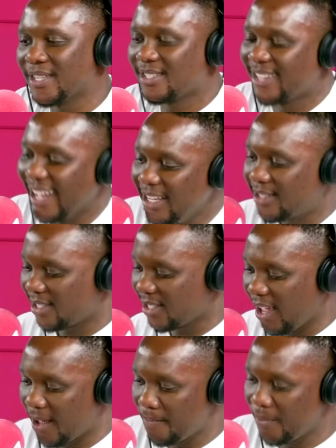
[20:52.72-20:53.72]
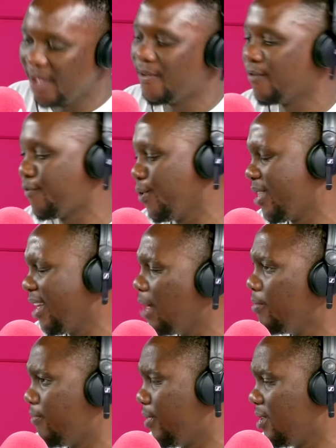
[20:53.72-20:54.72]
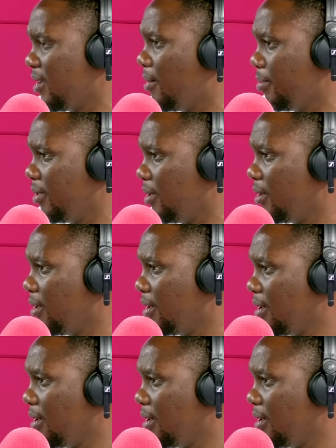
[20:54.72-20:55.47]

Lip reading: give us dates, even for the album, for example.